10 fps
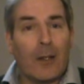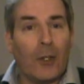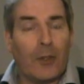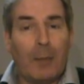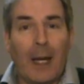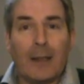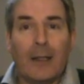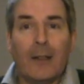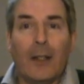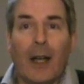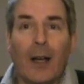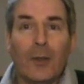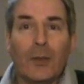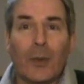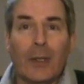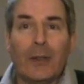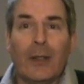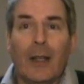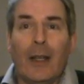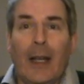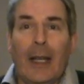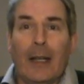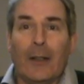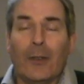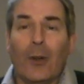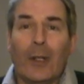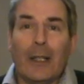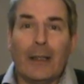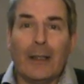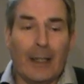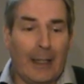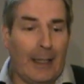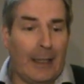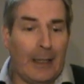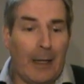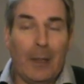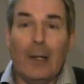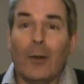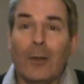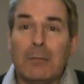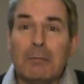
cuts back into the house where he's consoling a pillow,